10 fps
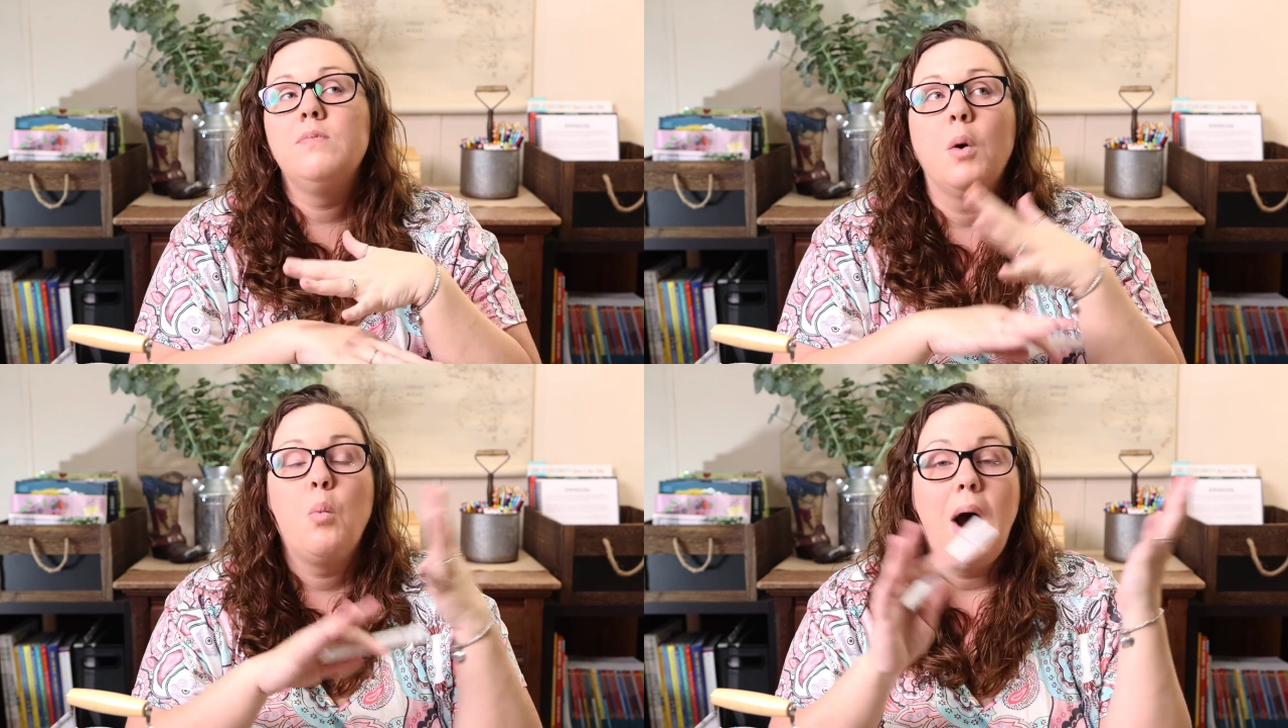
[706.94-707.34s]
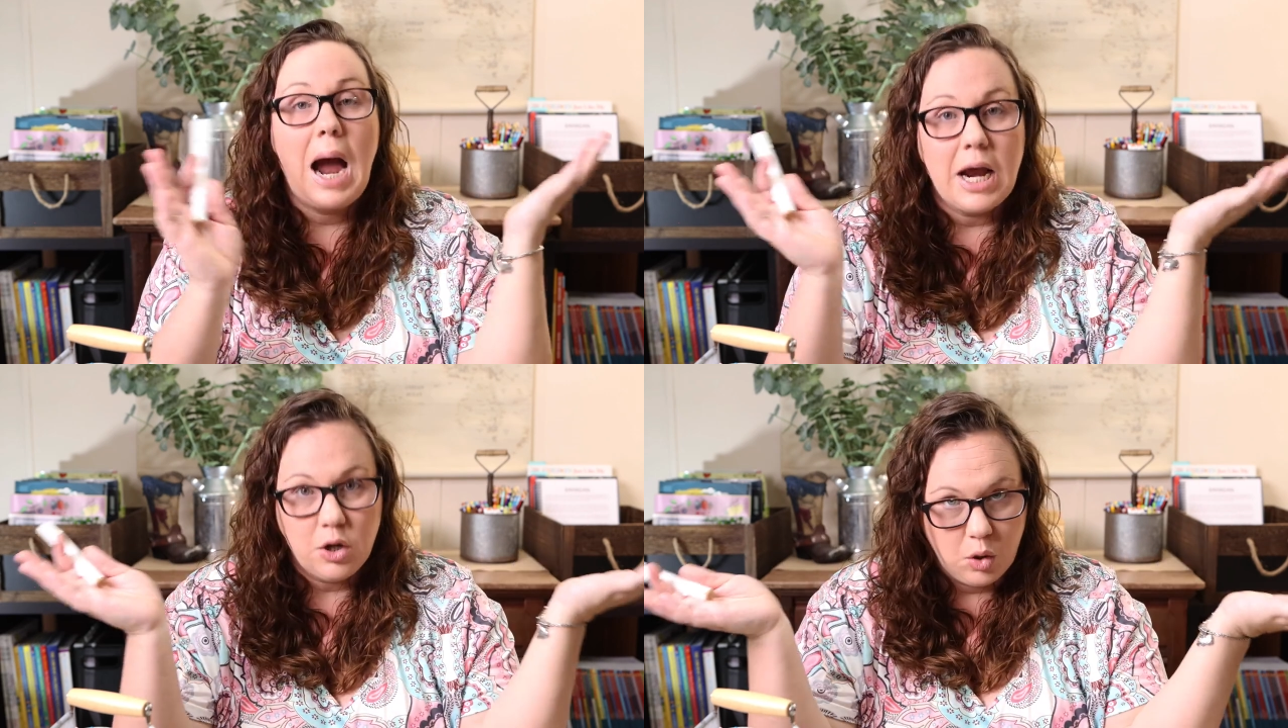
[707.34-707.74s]
a
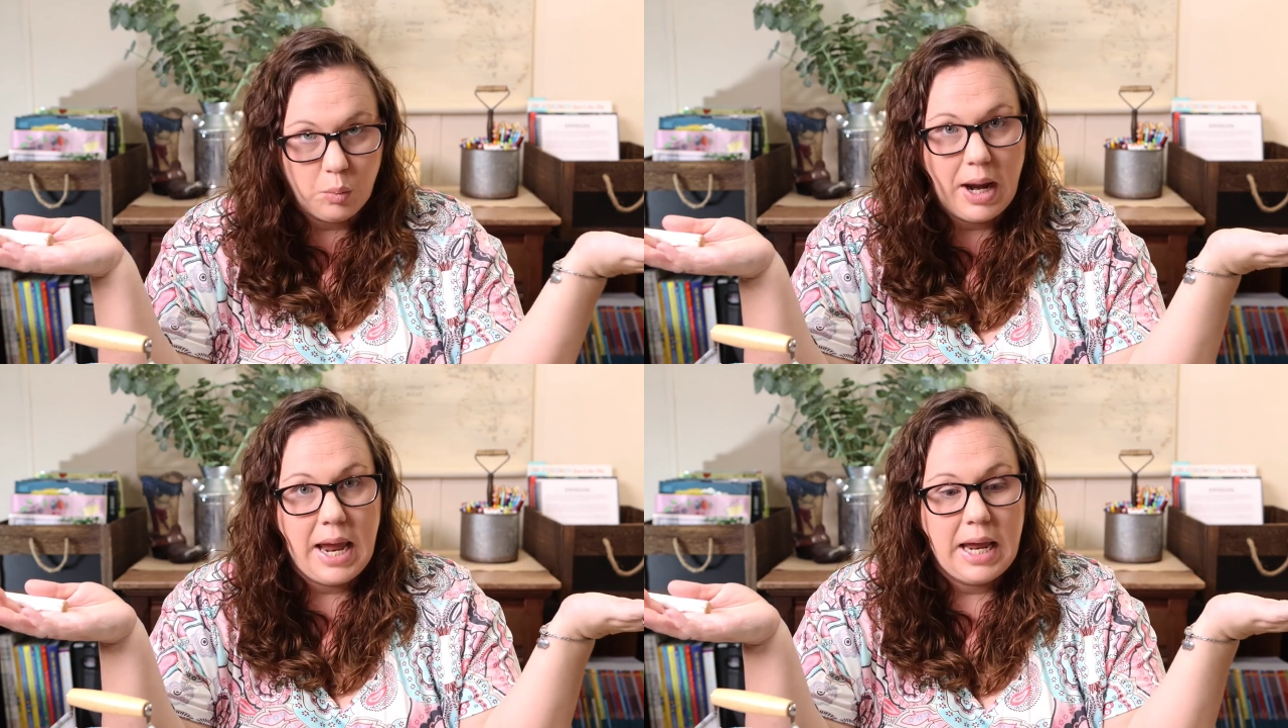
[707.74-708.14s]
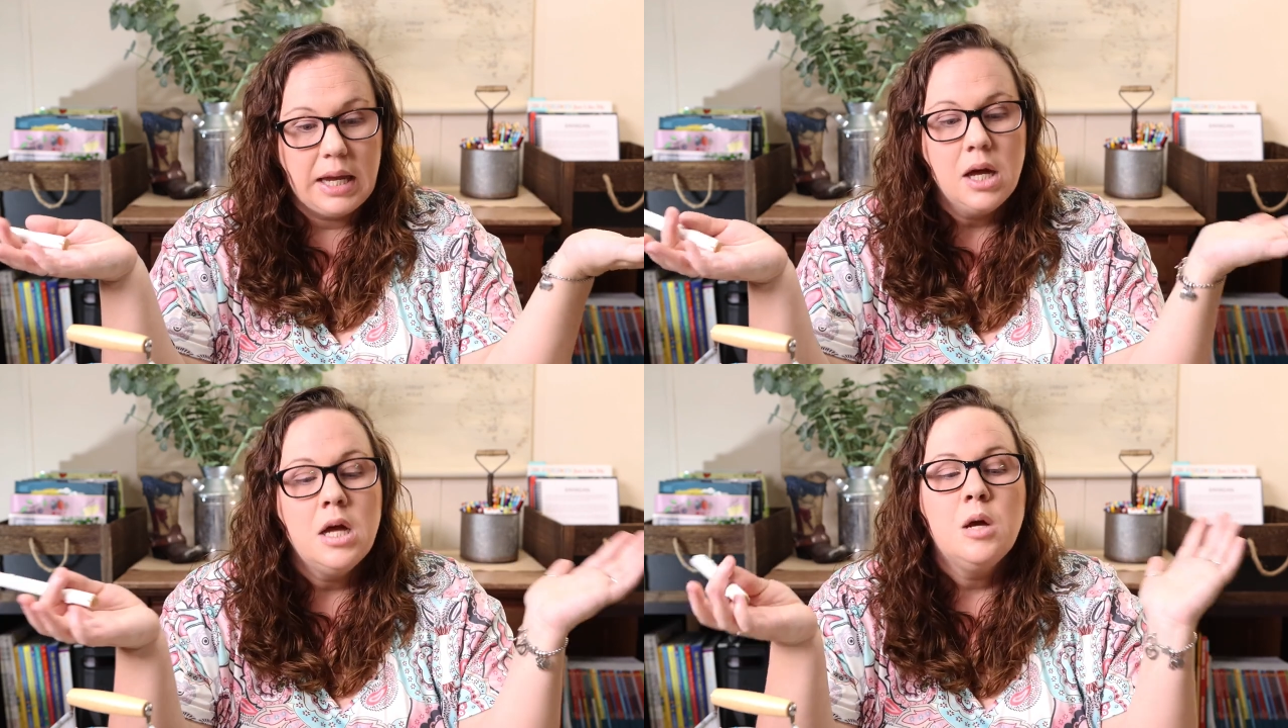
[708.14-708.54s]
wide
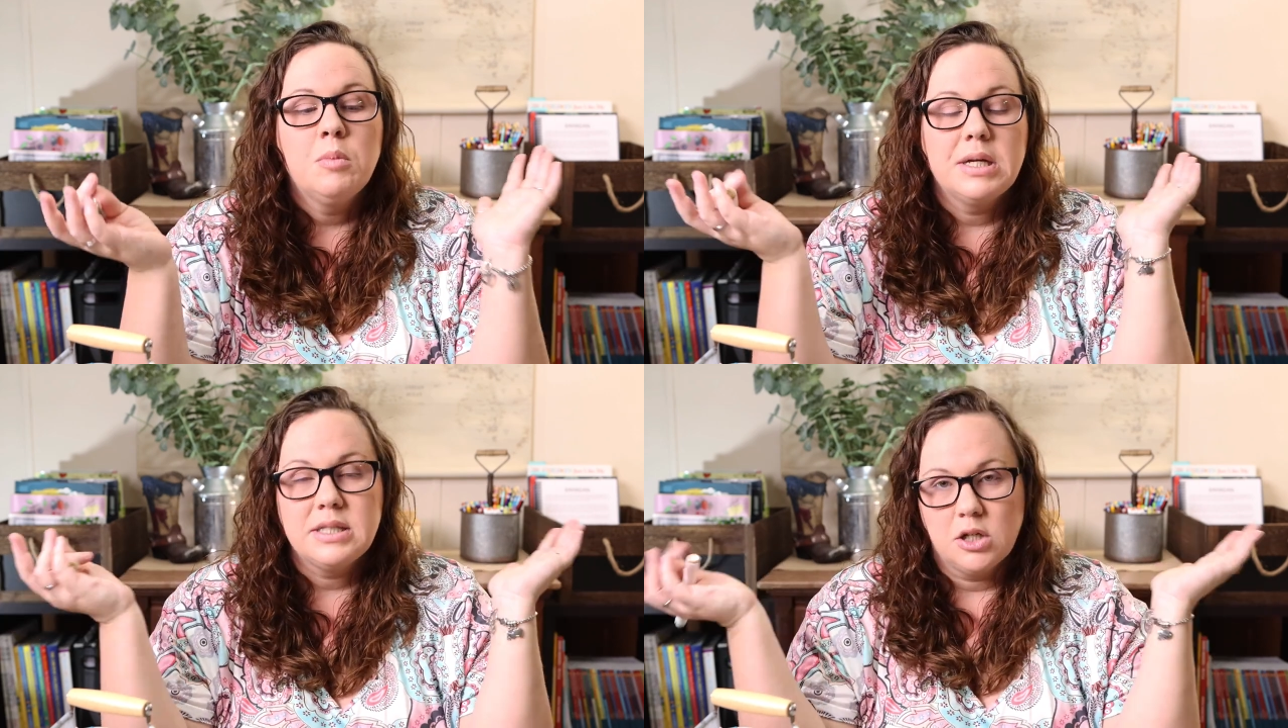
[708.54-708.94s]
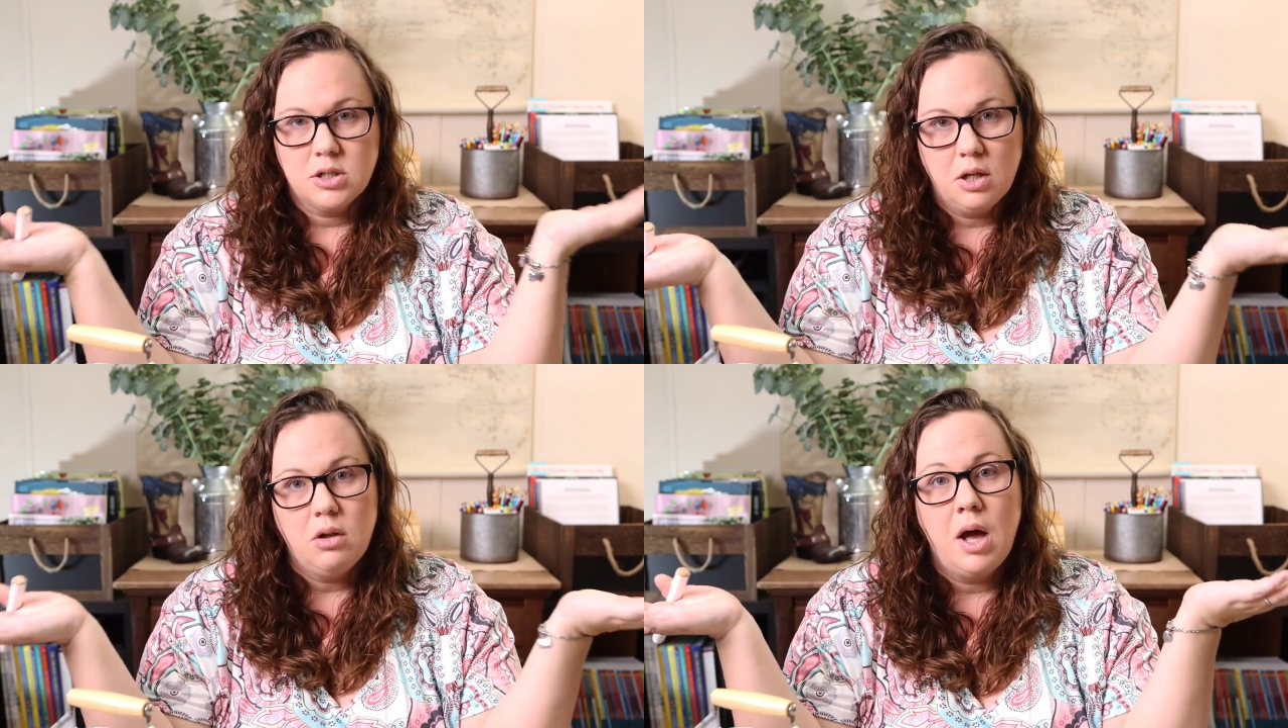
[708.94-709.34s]
array because
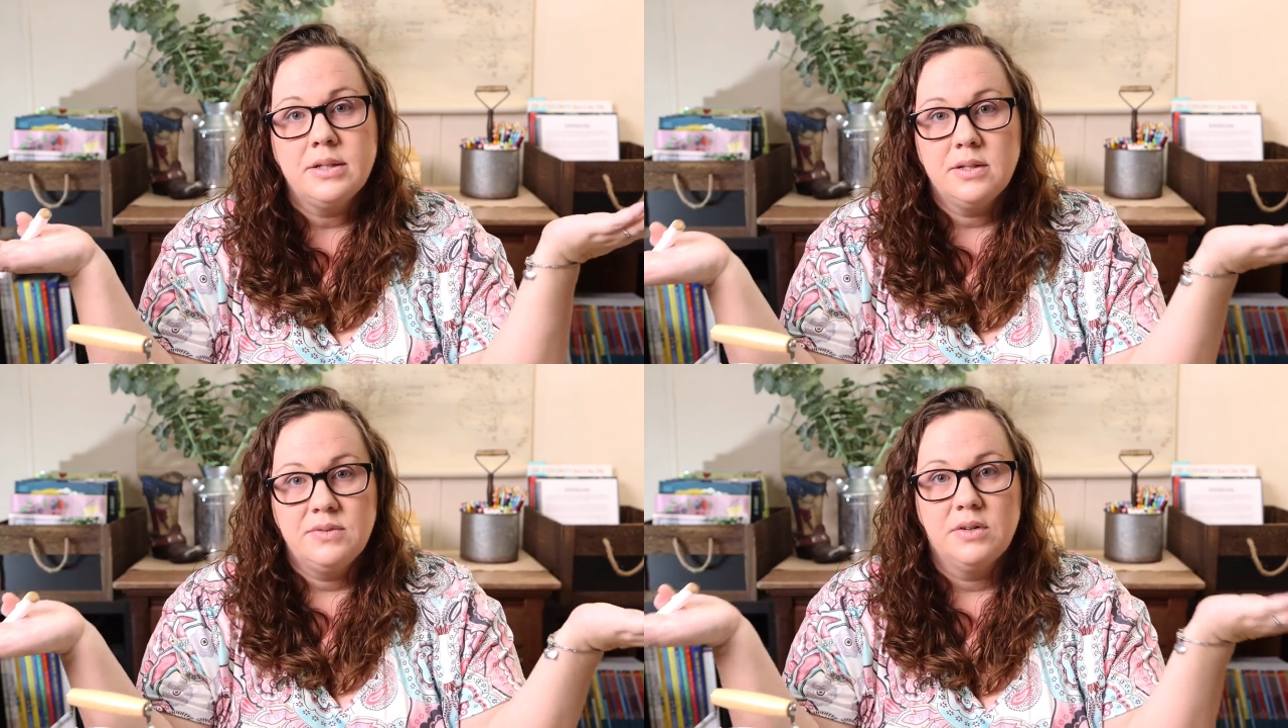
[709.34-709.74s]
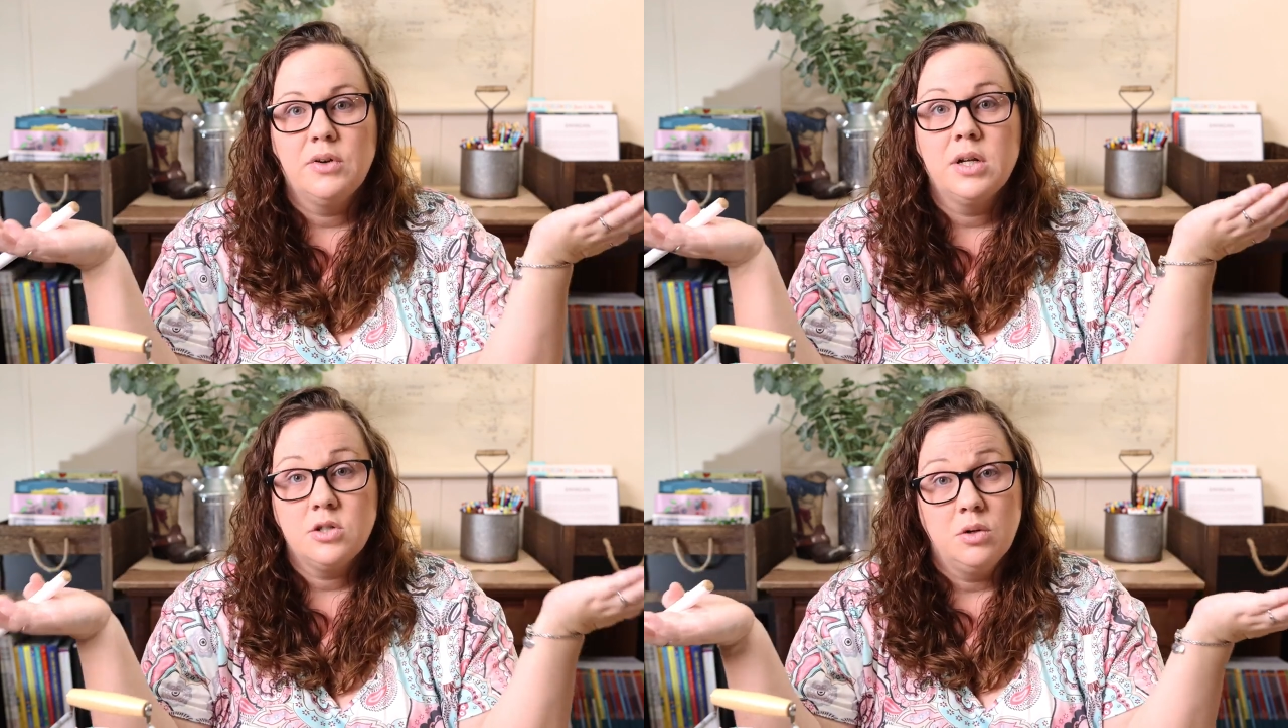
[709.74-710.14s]
there's a lot of
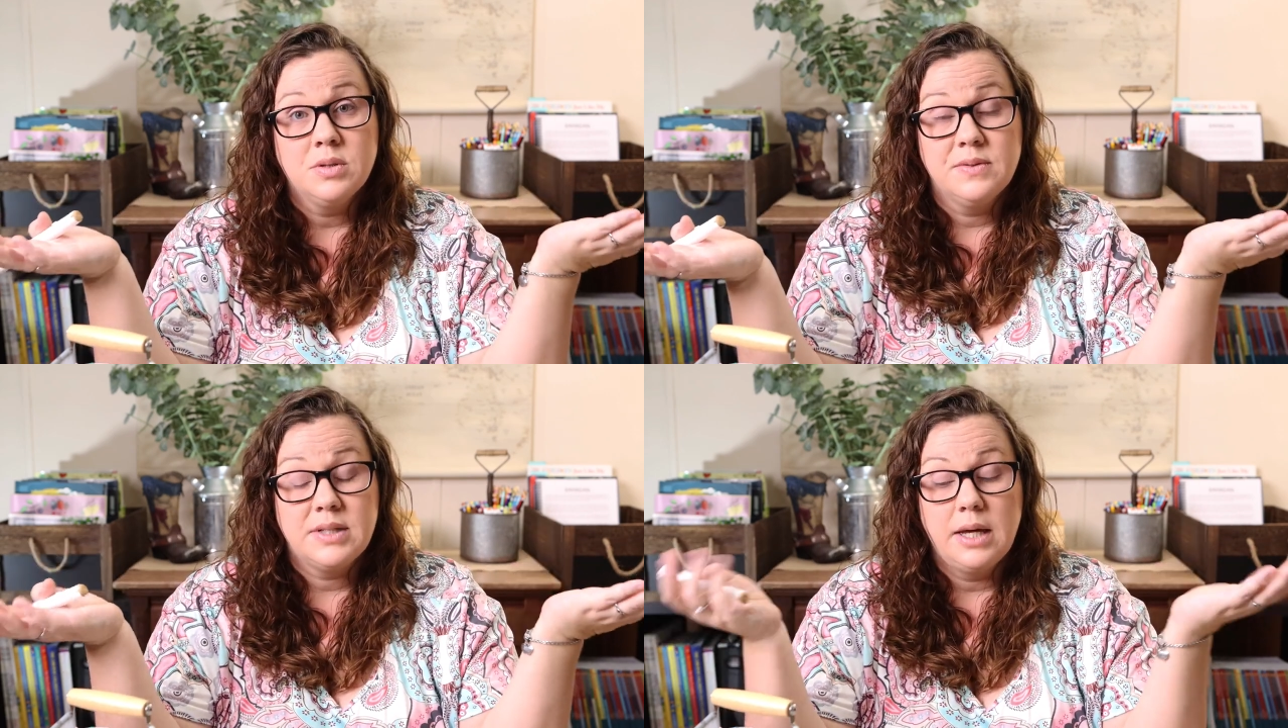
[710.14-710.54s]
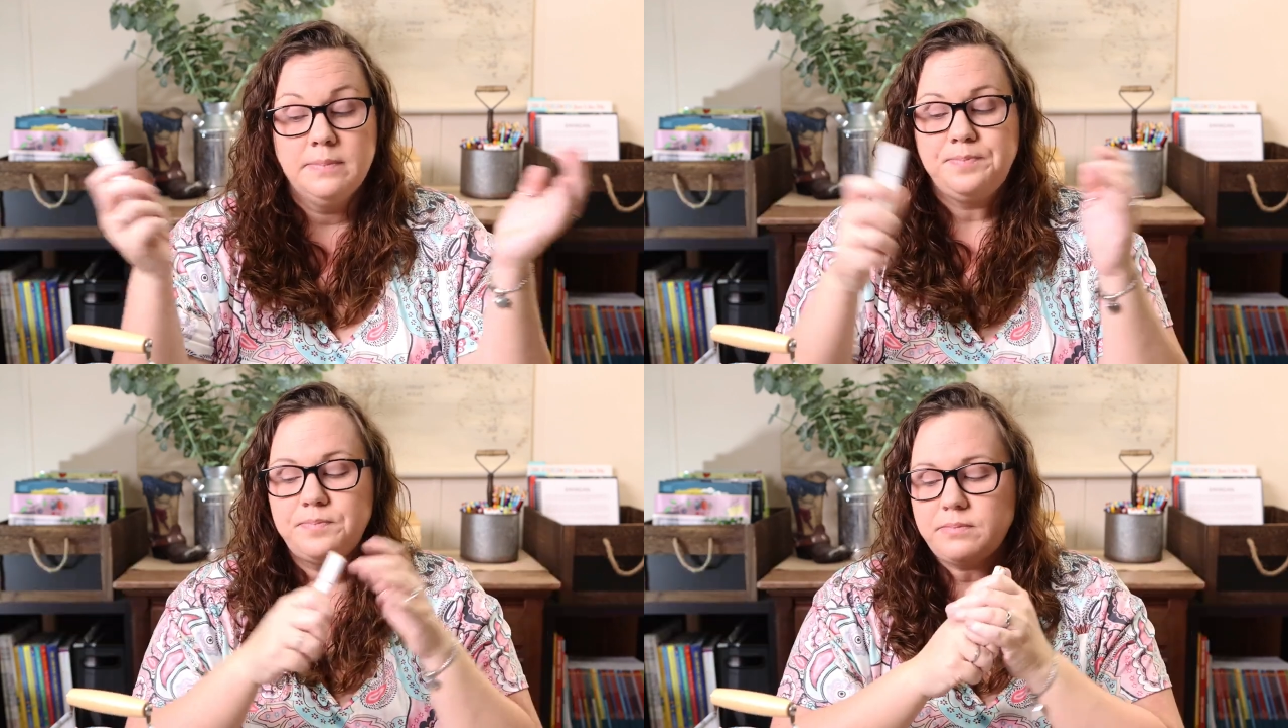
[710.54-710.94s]
different tones of skin.